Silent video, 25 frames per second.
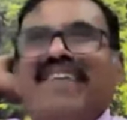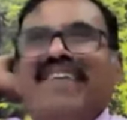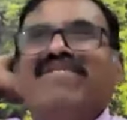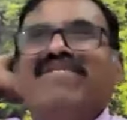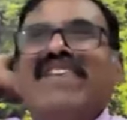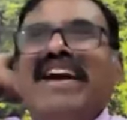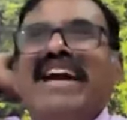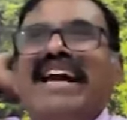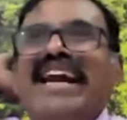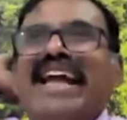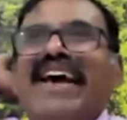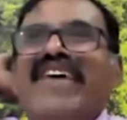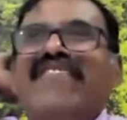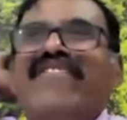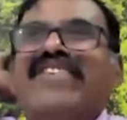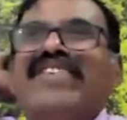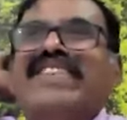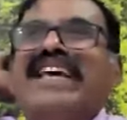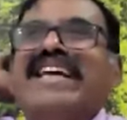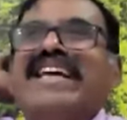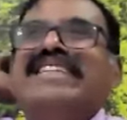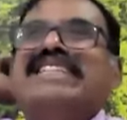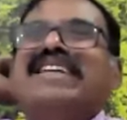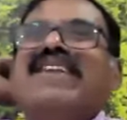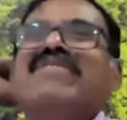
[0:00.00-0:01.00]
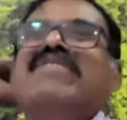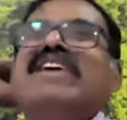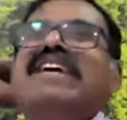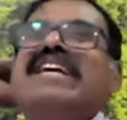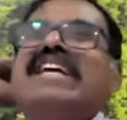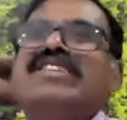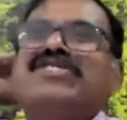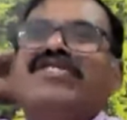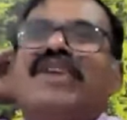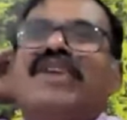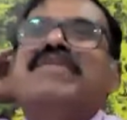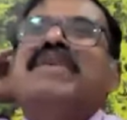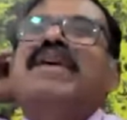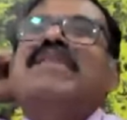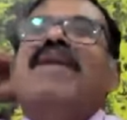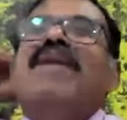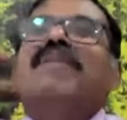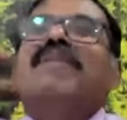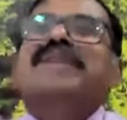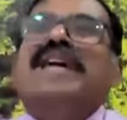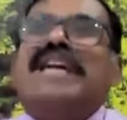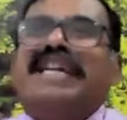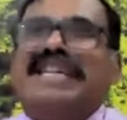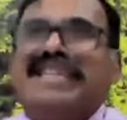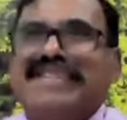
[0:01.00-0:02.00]
Completely everything subject has not become
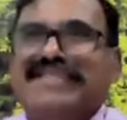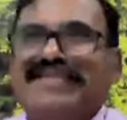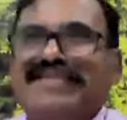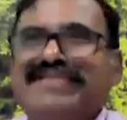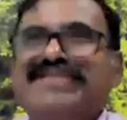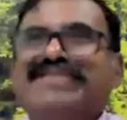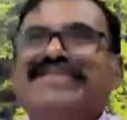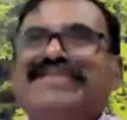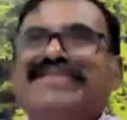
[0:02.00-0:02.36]
object.